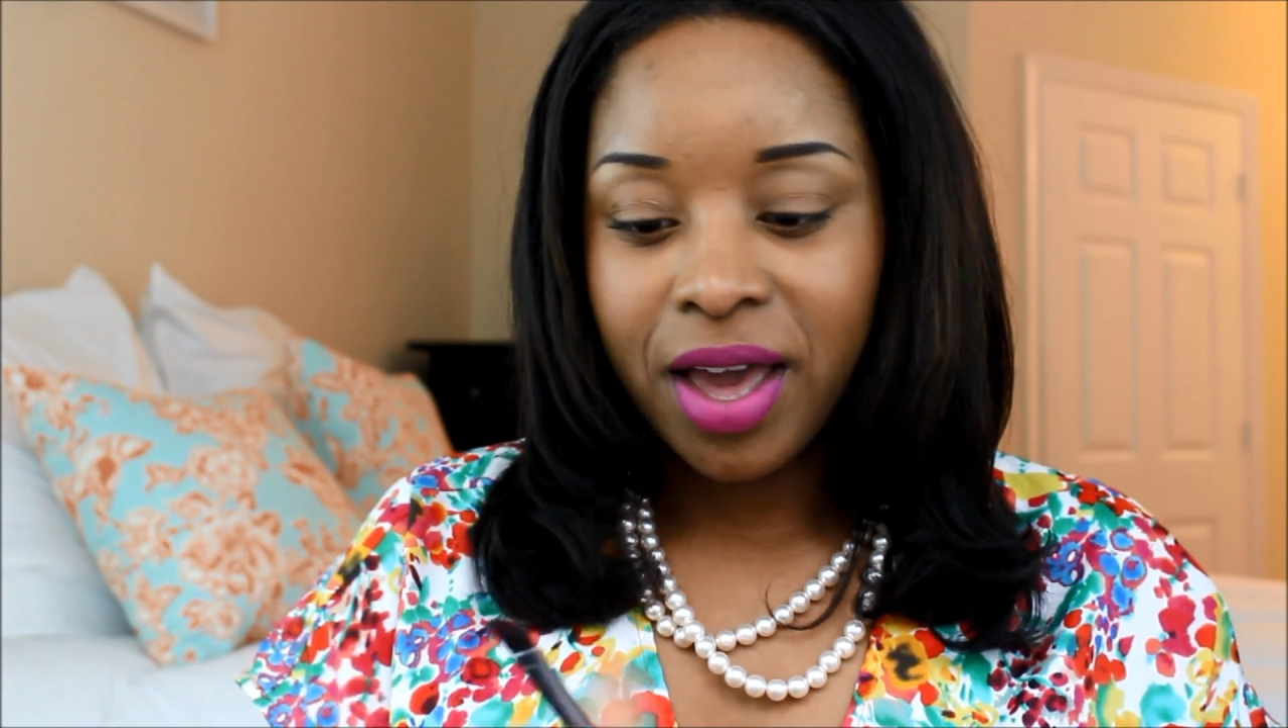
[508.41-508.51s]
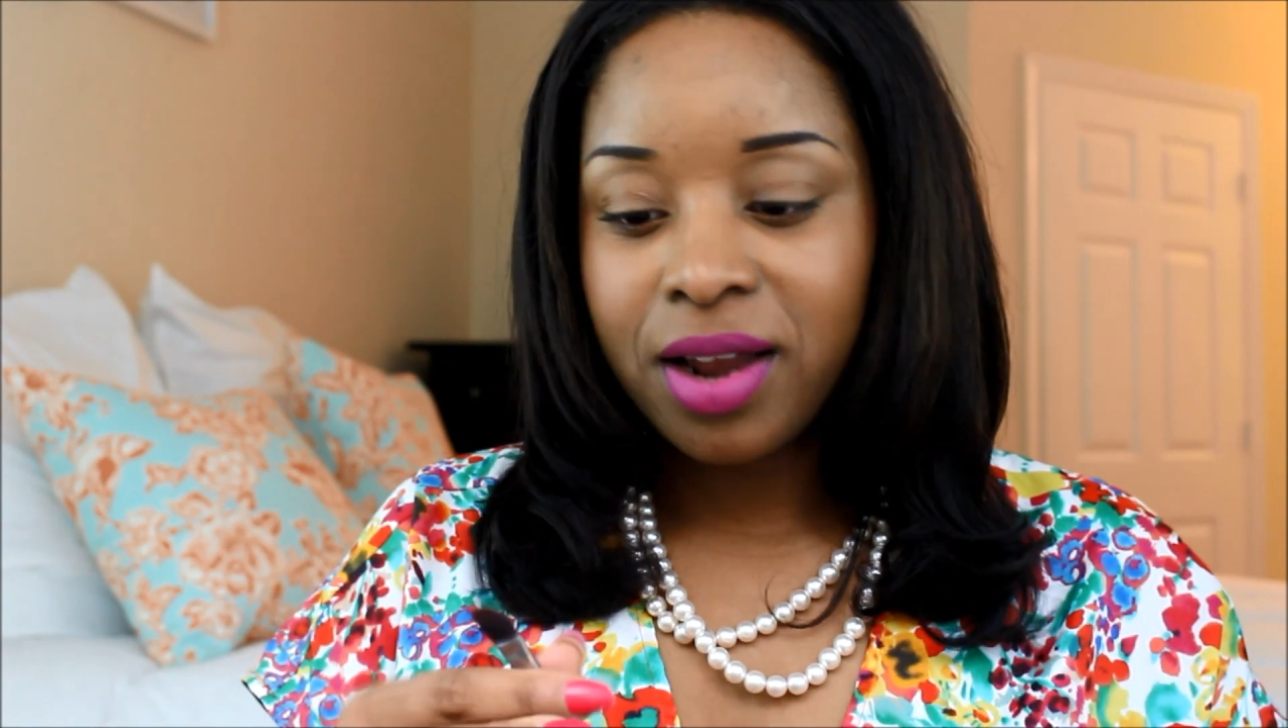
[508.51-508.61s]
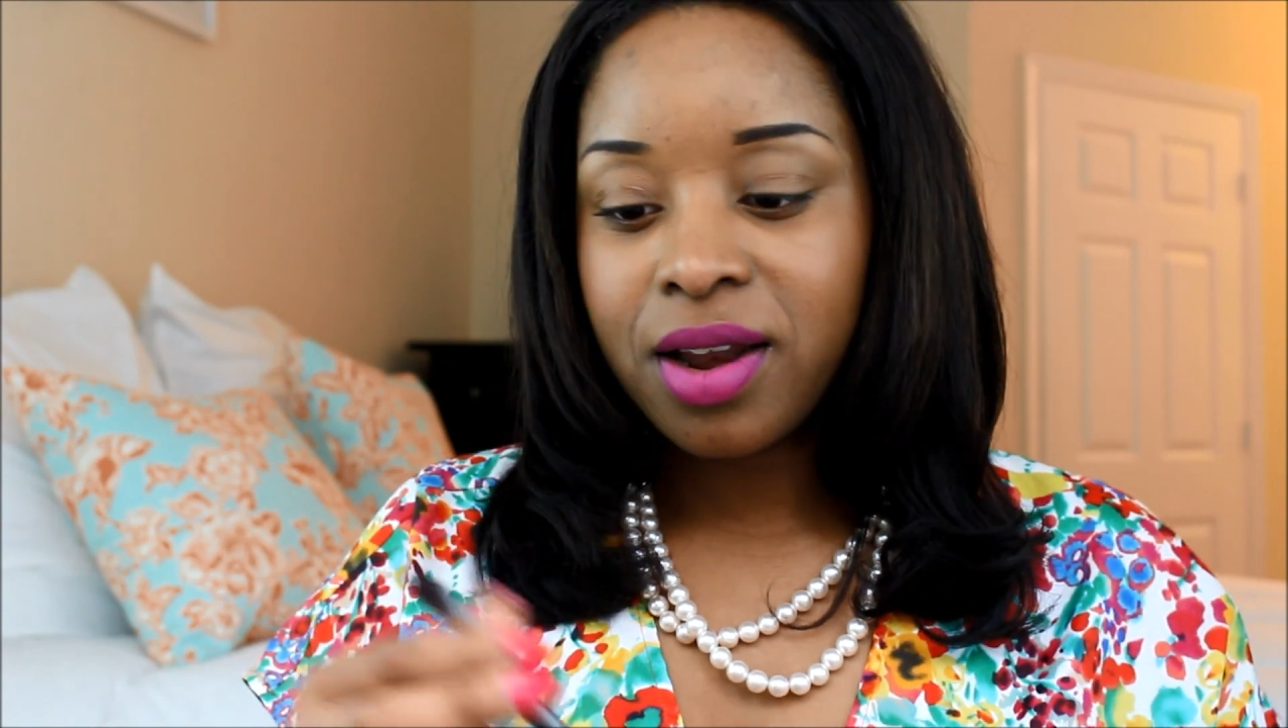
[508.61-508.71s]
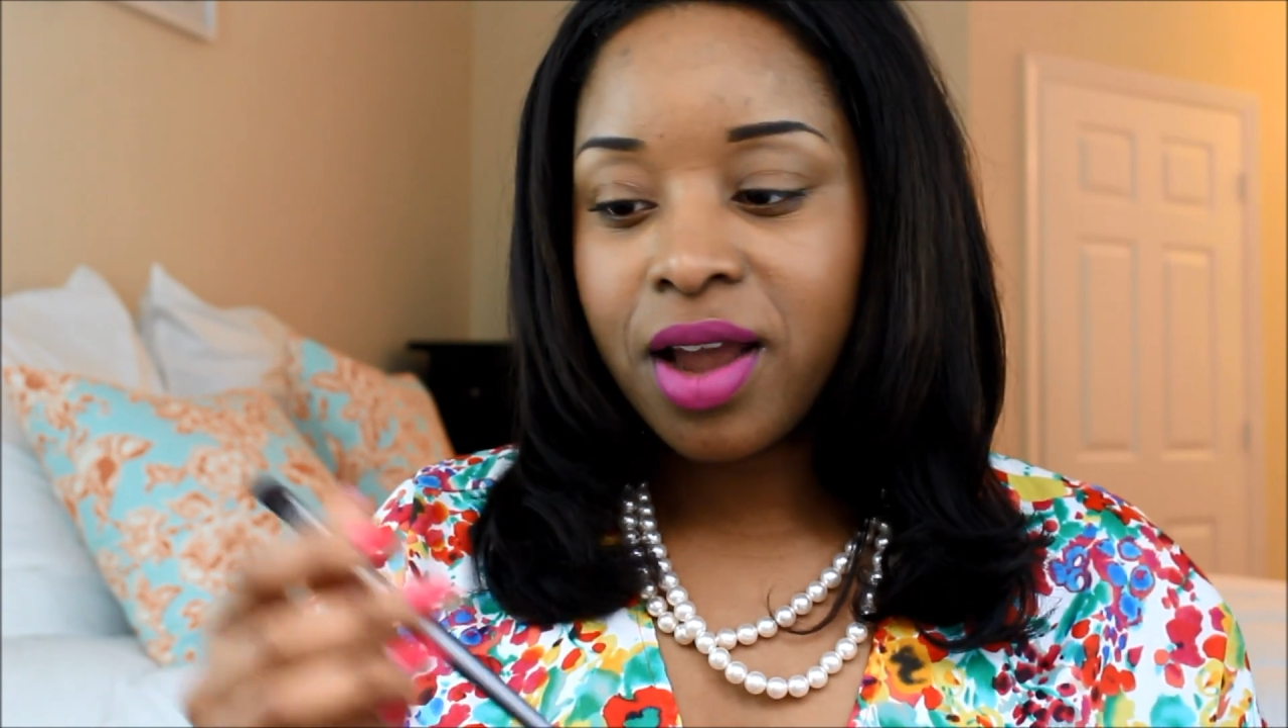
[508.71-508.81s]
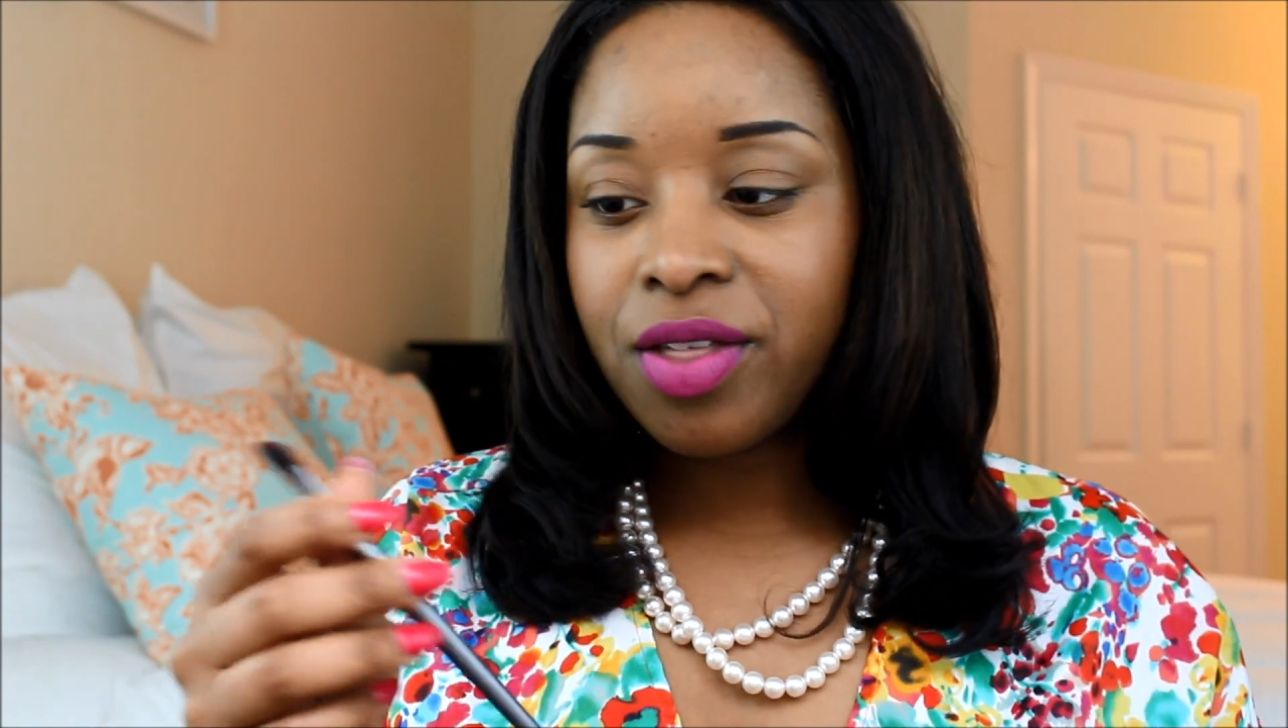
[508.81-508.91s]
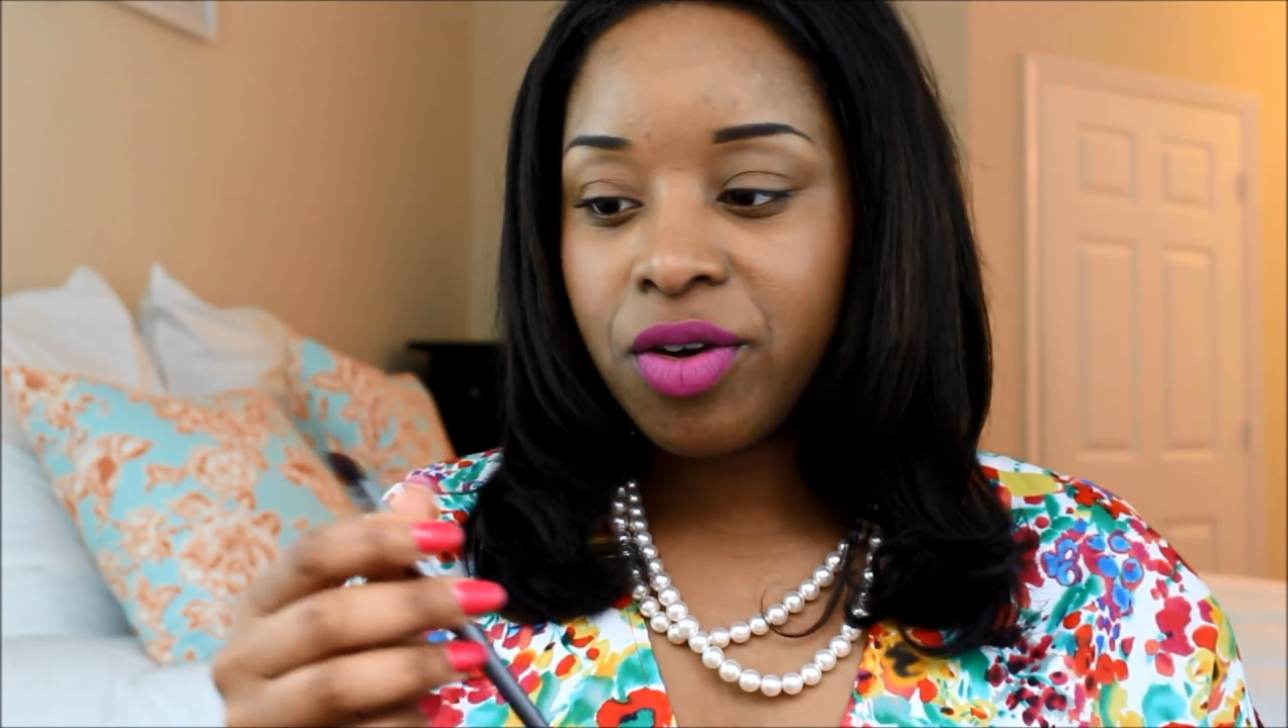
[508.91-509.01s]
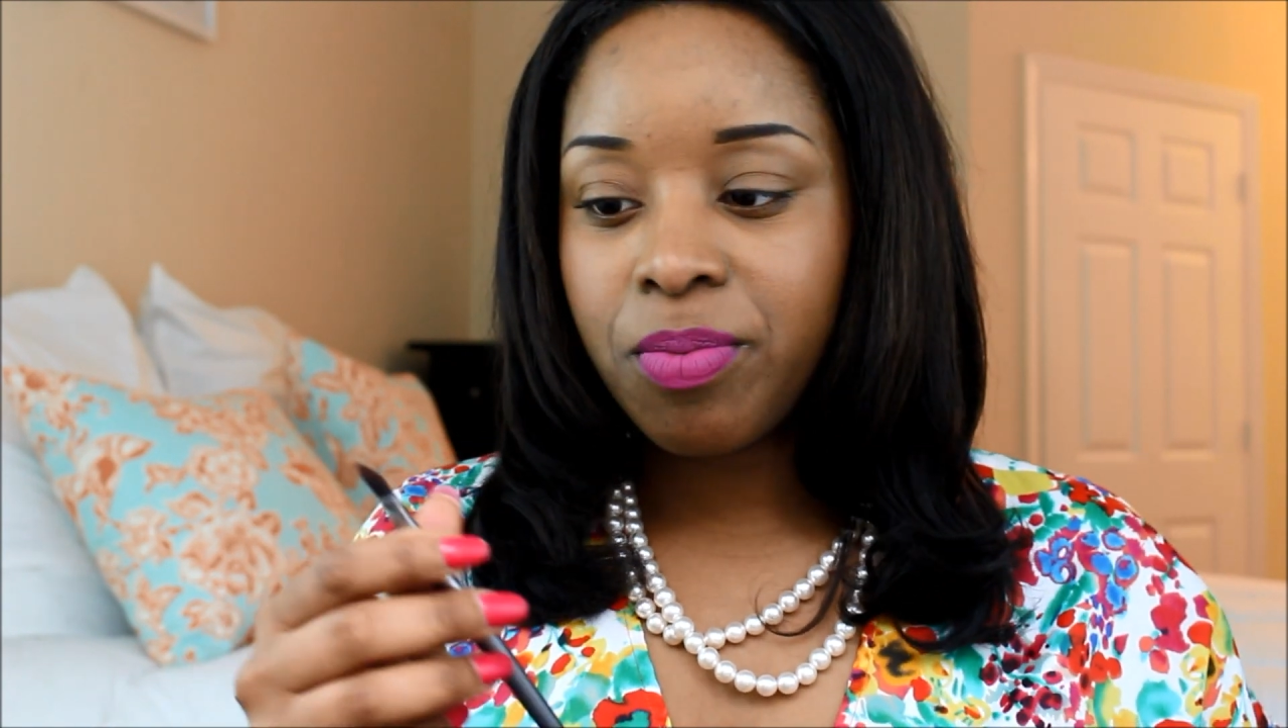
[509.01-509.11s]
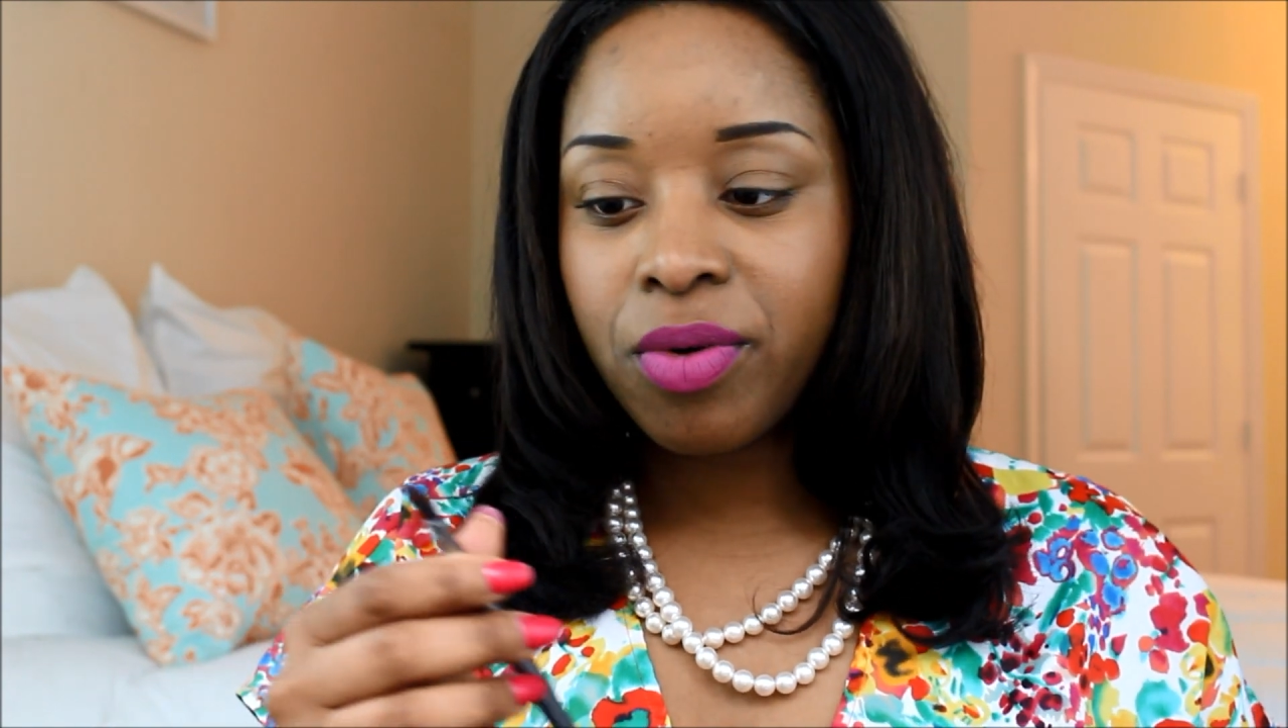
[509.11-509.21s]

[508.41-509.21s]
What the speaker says: another